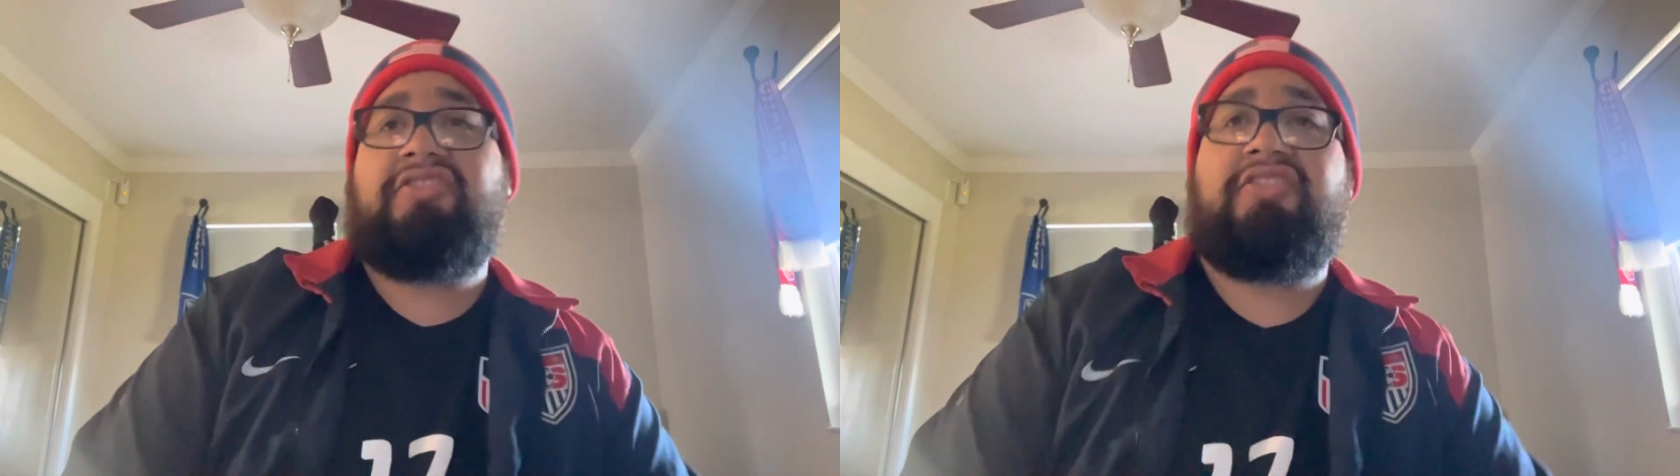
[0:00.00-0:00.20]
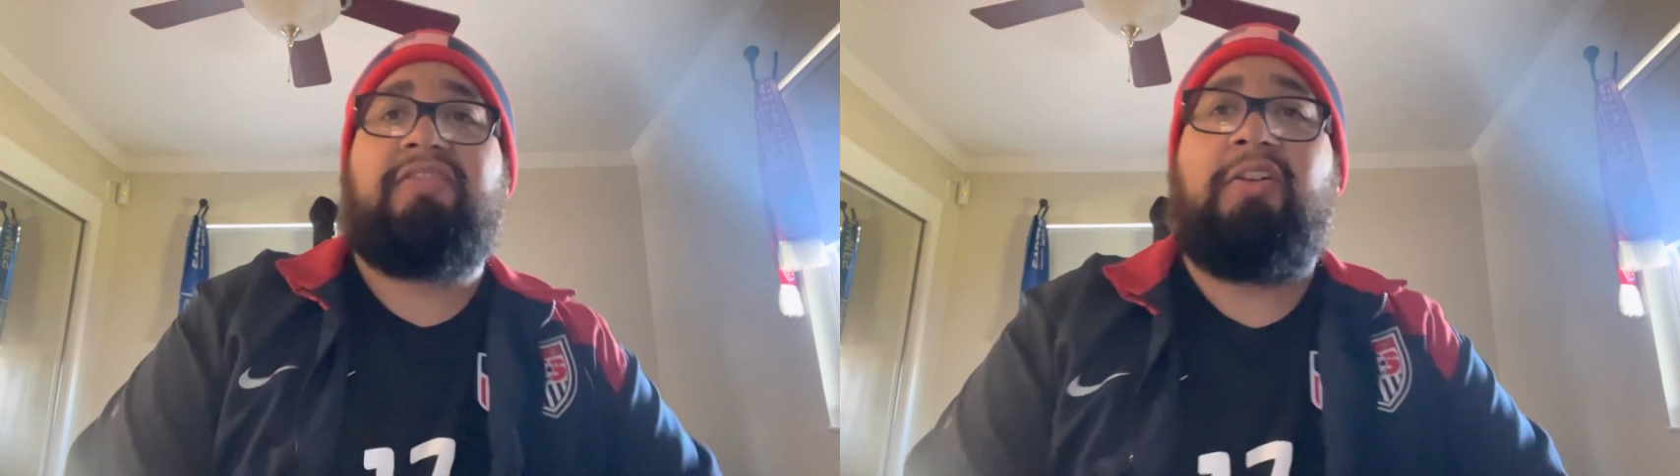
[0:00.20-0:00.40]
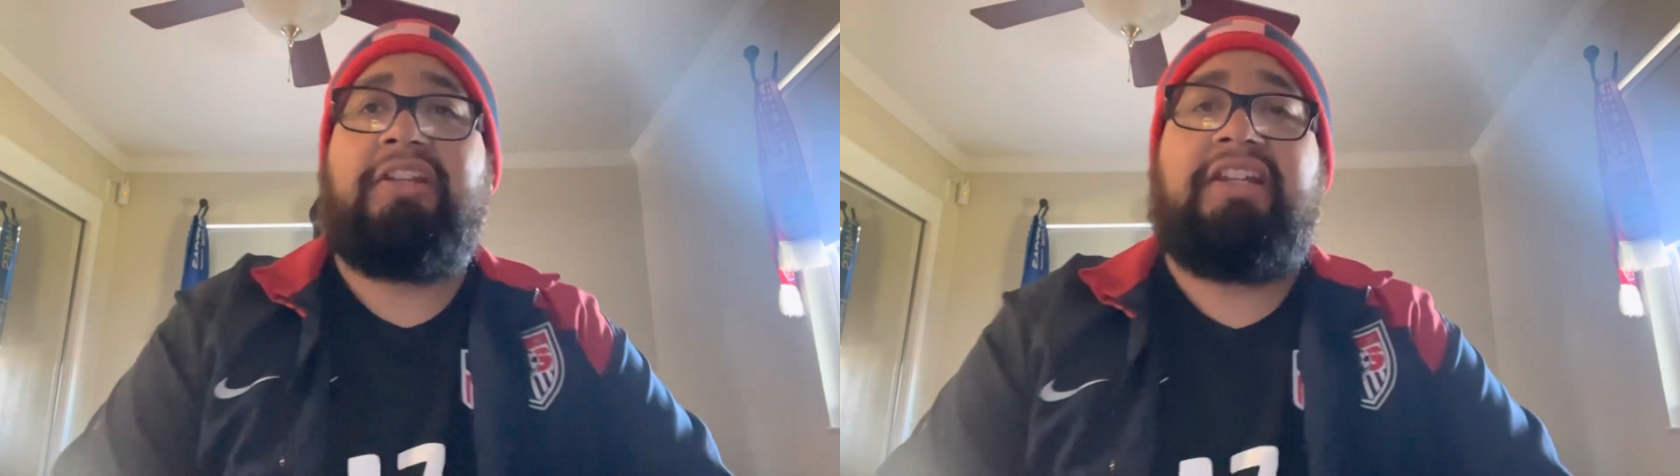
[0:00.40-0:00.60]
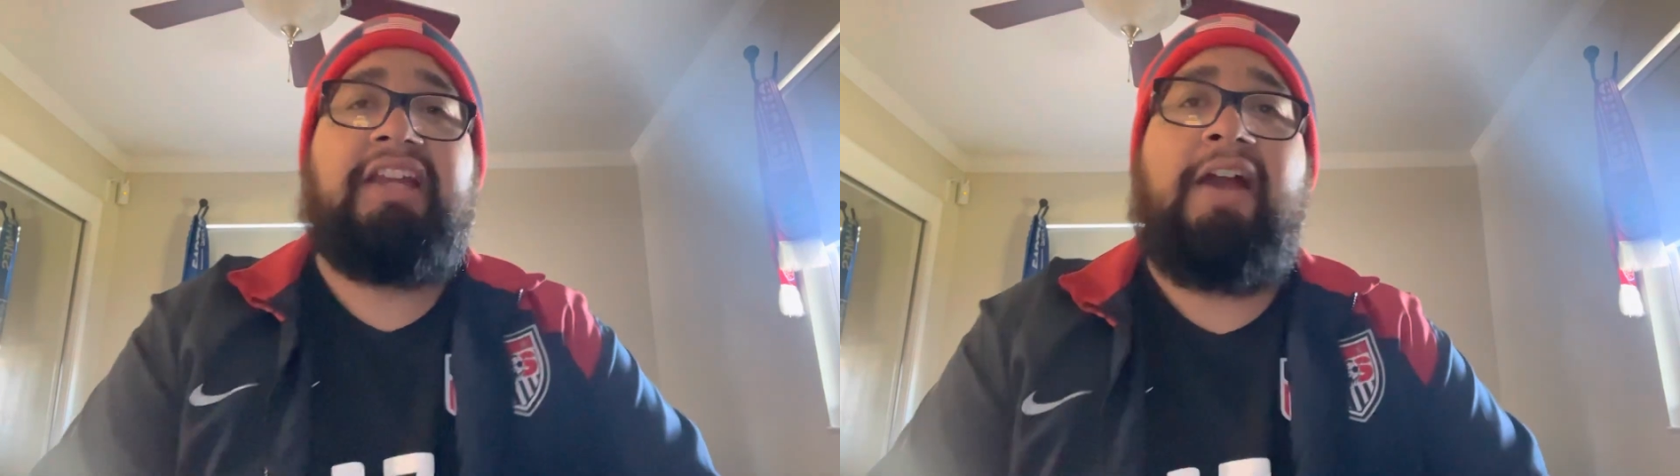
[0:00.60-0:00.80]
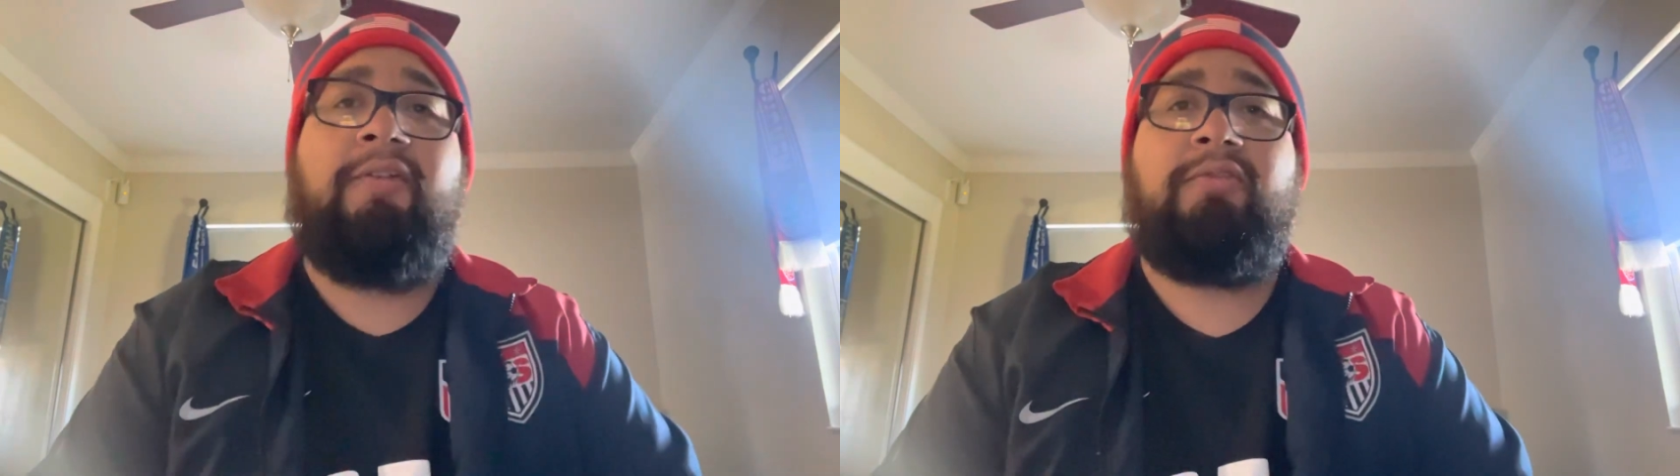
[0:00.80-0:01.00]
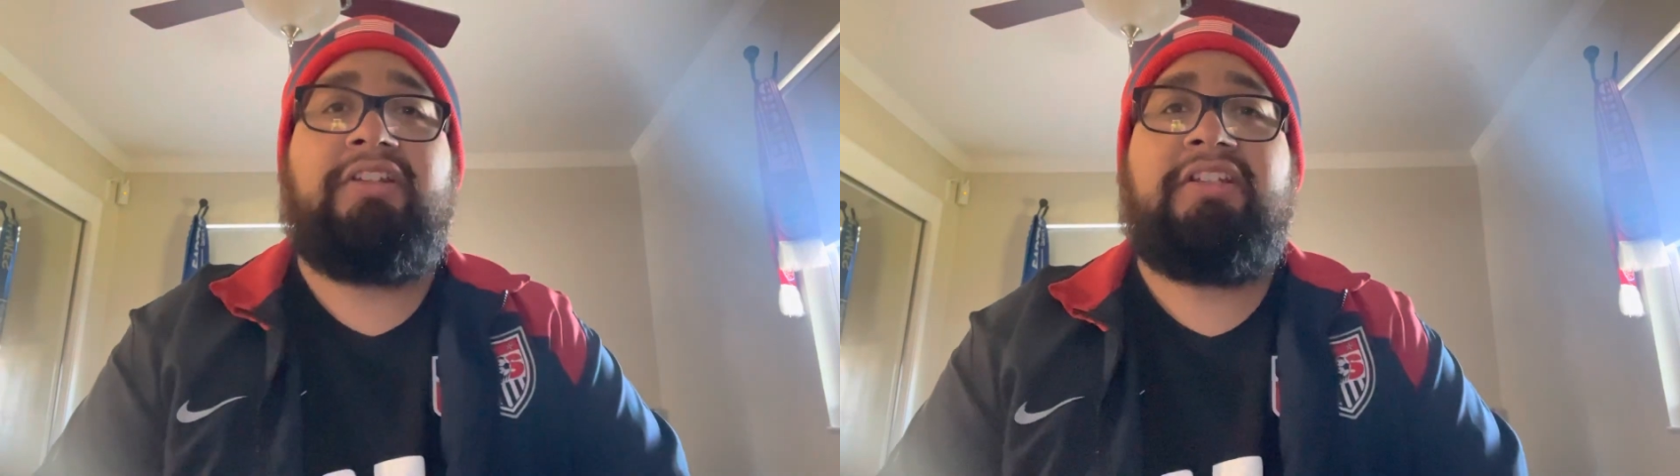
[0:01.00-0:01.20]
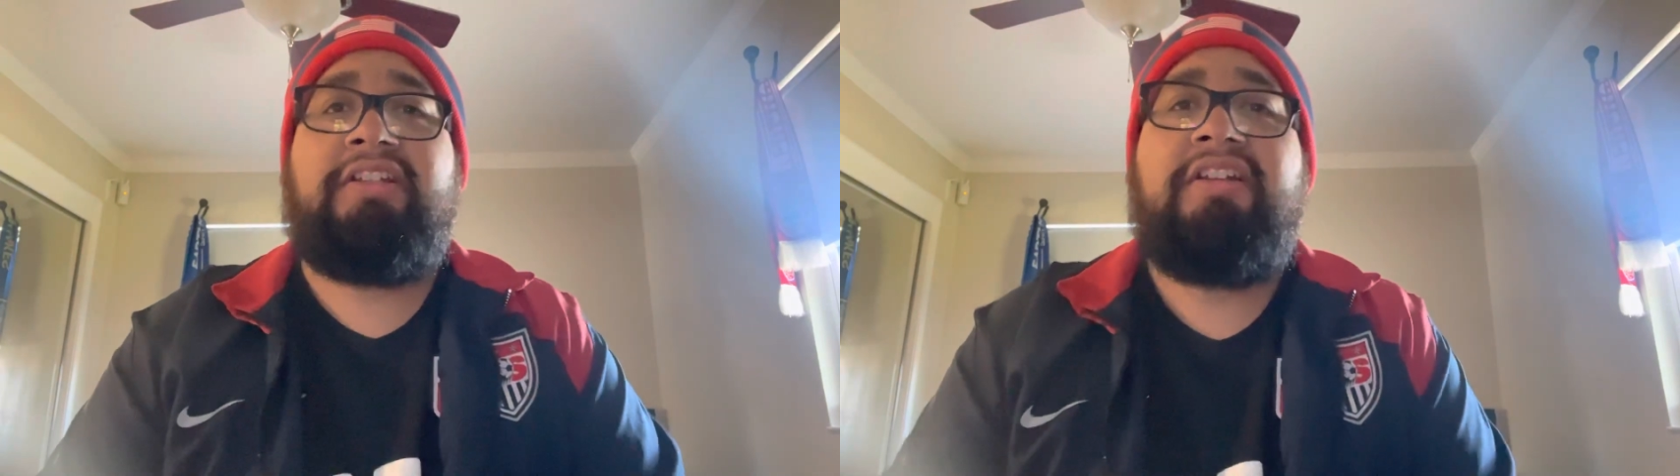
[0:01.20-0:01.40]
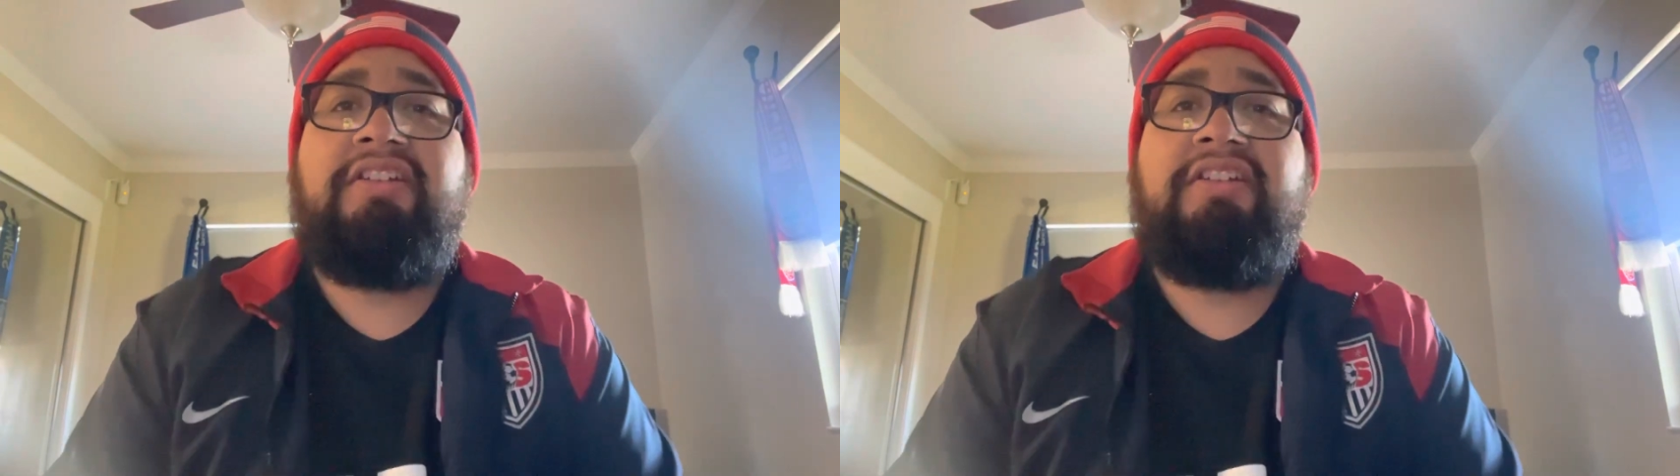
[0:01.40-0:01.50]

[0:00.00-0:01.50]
just fucking cowardly,